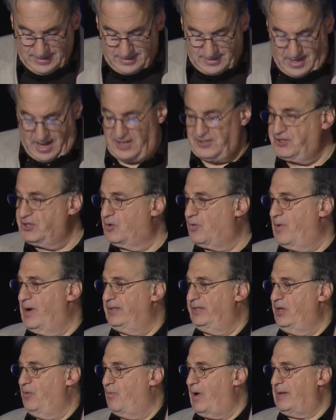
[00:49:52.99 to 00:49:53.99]

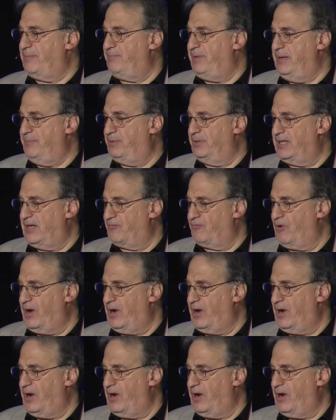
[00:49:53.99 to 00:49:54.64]
Consequently, white people have